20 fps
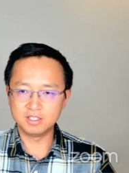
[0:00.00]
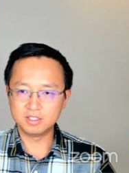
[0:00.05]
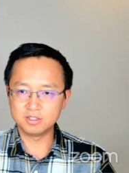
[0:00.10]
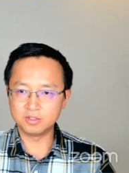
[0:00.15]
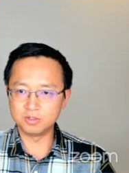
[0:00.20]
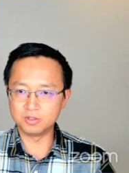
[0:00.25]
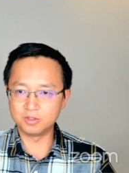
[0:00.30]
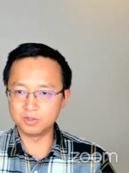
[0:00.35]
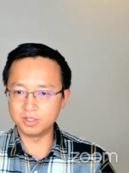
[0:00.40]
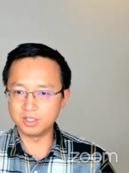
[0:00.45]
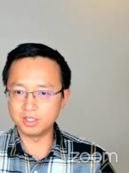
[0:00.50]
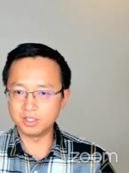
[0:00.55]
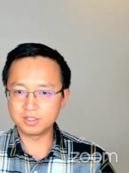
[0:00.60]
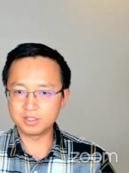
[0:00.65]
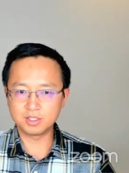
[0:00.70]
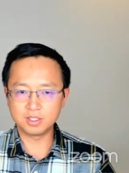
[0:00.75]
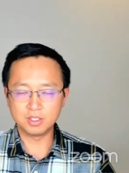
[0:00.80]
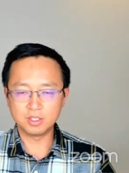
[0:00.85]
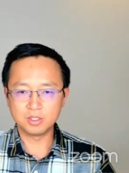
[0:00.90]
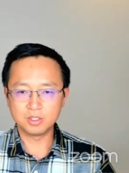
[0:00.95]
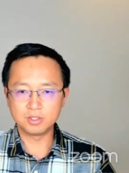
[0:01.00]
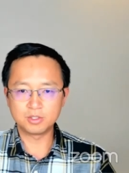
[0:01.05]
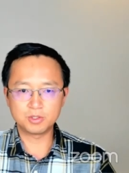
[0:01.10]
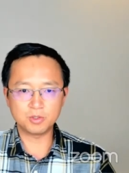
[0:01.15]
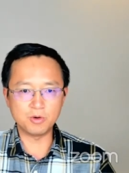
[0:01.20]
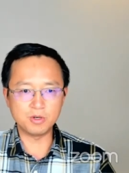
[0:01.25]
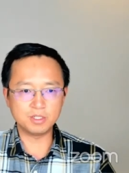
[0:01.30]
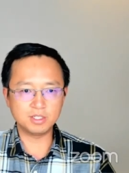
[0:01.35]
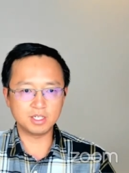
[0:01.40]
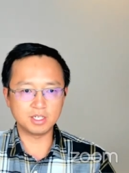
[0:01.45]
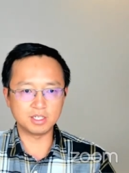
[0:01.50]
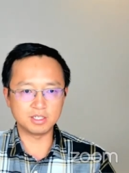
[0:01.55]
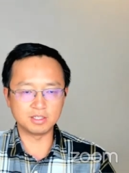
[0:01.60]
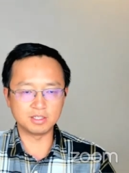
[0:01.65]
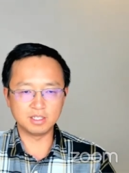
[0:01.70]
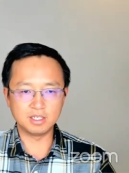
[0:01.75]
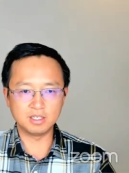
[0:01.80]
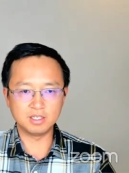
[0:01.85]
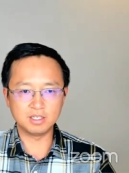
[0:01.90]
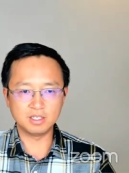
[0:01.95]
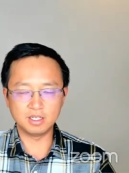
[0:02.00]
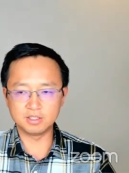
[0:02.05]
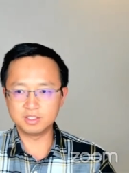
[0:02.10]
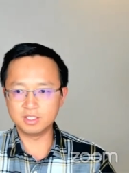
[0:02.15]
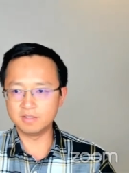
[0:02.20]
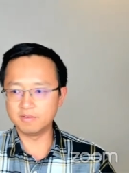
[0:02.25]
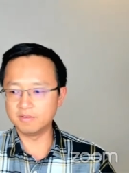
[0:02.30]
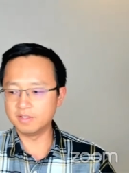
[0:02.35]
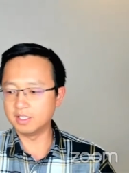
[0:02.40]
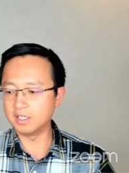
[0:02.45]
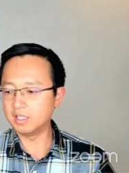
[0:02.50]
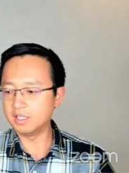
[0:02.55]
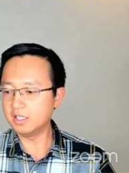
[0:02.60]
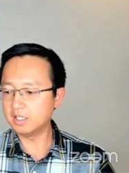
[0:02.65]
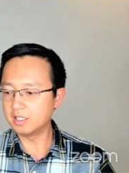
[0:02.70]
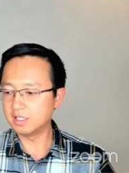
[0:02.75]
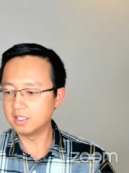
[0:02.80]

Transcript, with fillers: to do this sorting activity